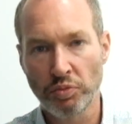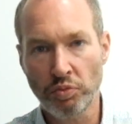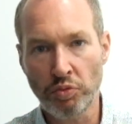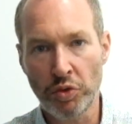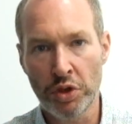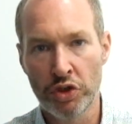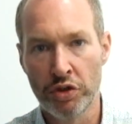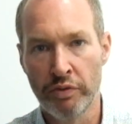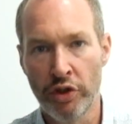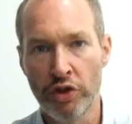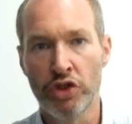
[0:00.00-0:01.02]
So
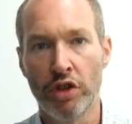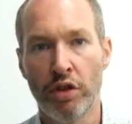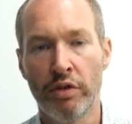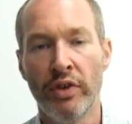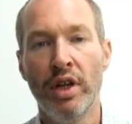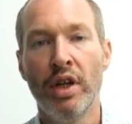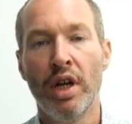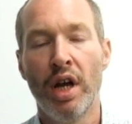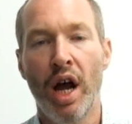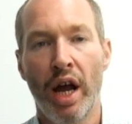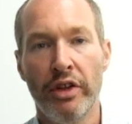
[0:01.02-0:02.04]
first off,
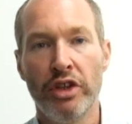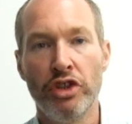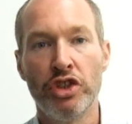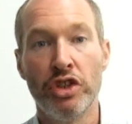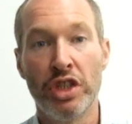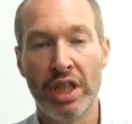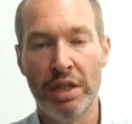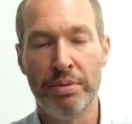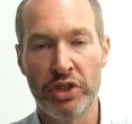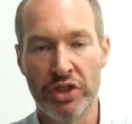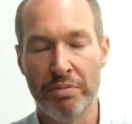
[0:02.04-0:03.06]
I think you should keep it
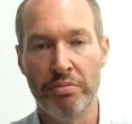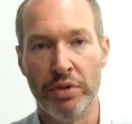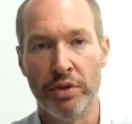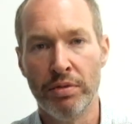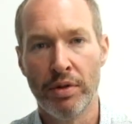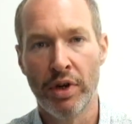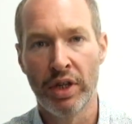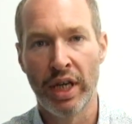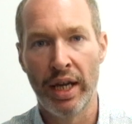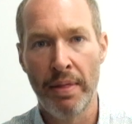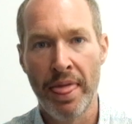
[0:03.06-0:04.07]
simple,
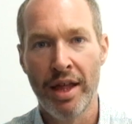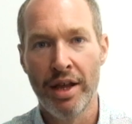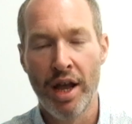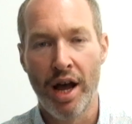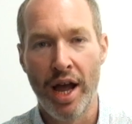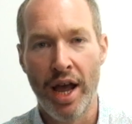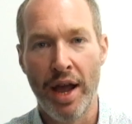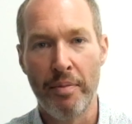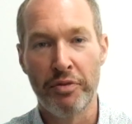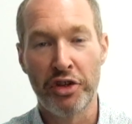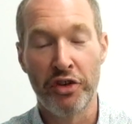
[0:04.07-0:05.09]
okay?
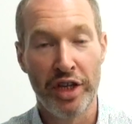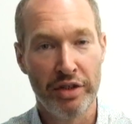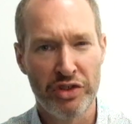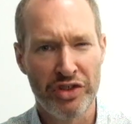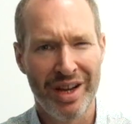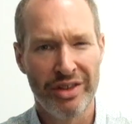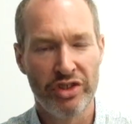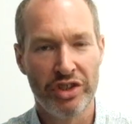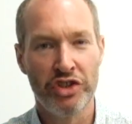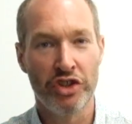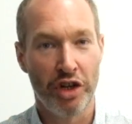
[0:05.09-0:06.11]
Creative
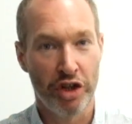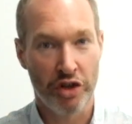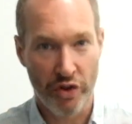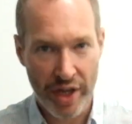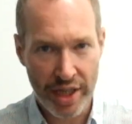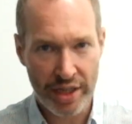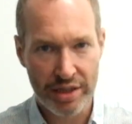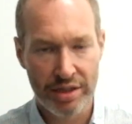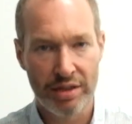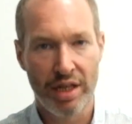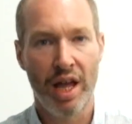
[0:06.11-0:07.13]
strategies are great
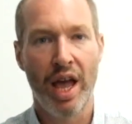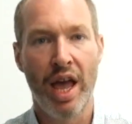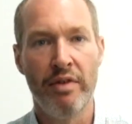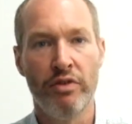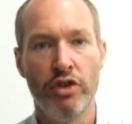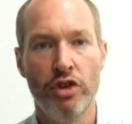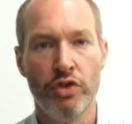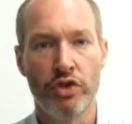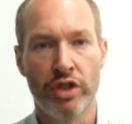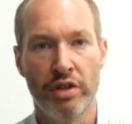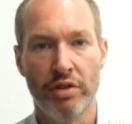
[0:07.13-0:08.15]
if you used
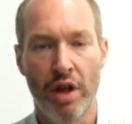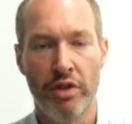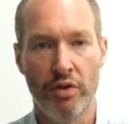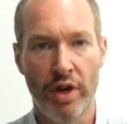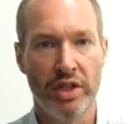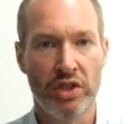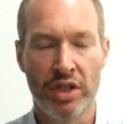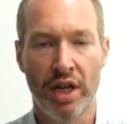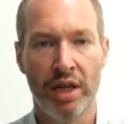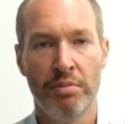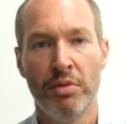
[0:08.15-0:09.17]
it at the right
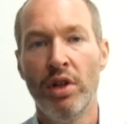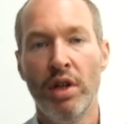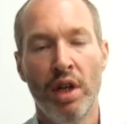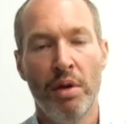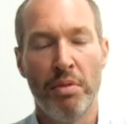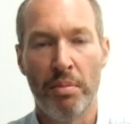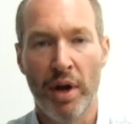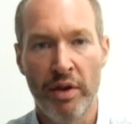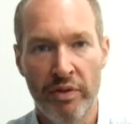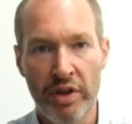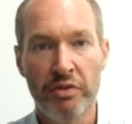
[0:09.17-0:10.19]
time, but my
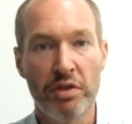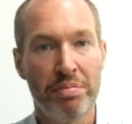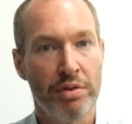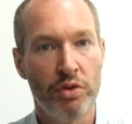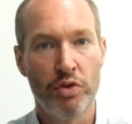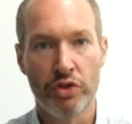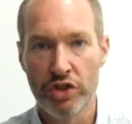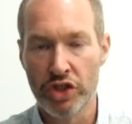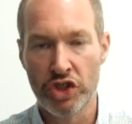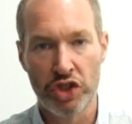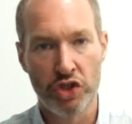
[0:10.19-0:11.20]
favourite approach is
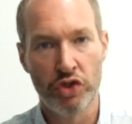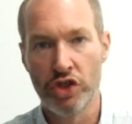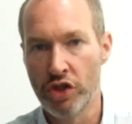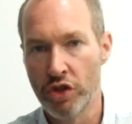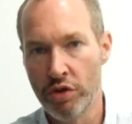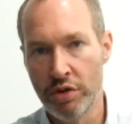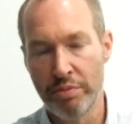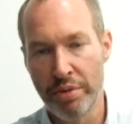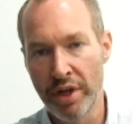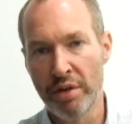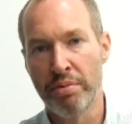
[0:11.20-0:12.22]
still to go and buy
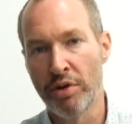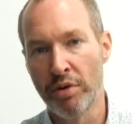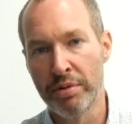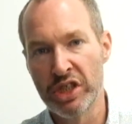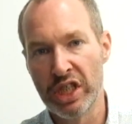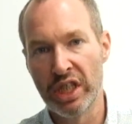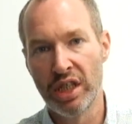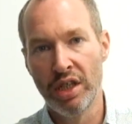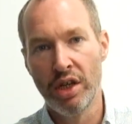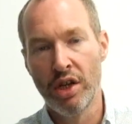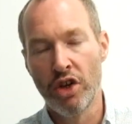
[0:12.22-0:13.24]
property,
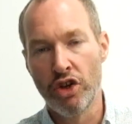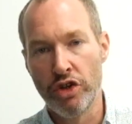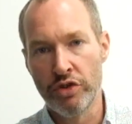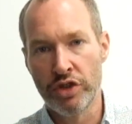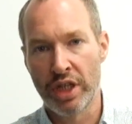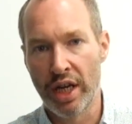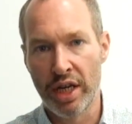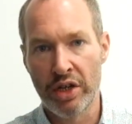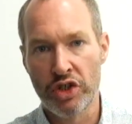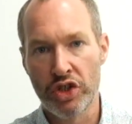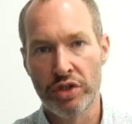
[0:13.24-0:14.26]
use
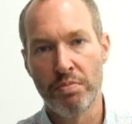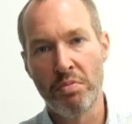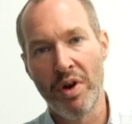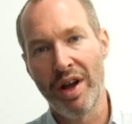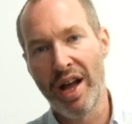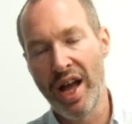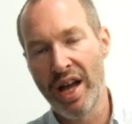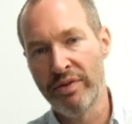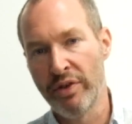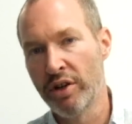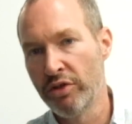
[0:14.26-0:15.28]
cash, add
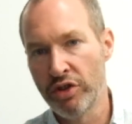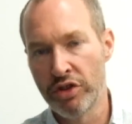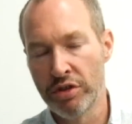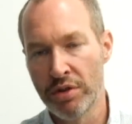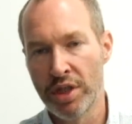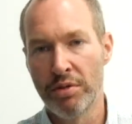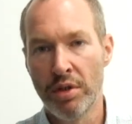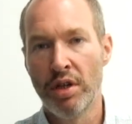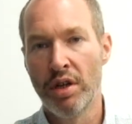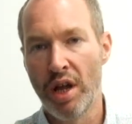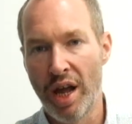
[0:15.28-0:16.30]
value to it,
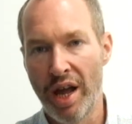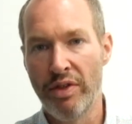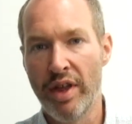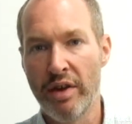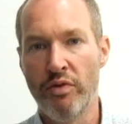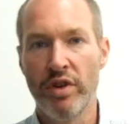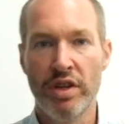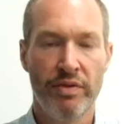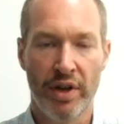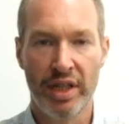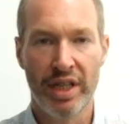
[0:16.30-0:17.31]
and then
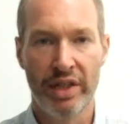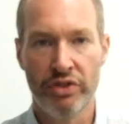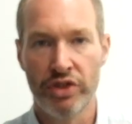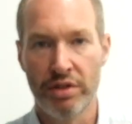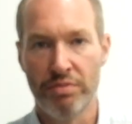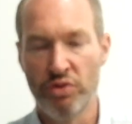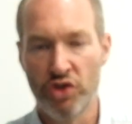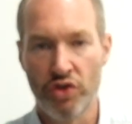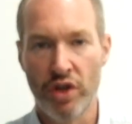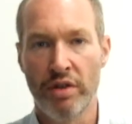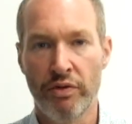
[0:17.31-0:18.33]
refinance it.
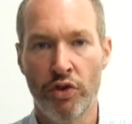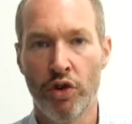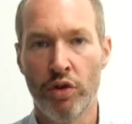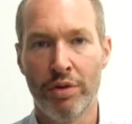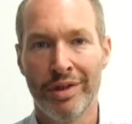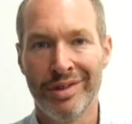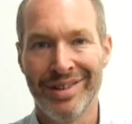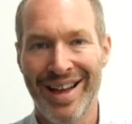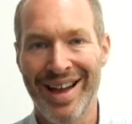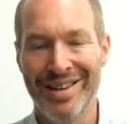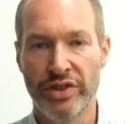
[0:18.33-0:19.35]
Straightforward
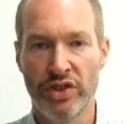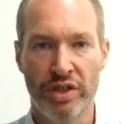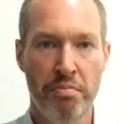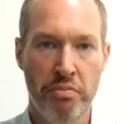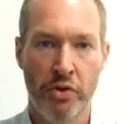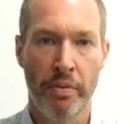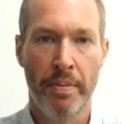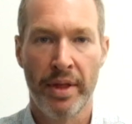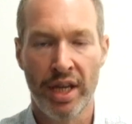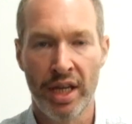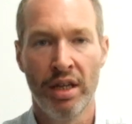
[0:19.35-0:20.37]
and it's simple,
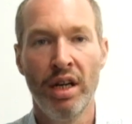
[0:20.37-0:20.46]
okay?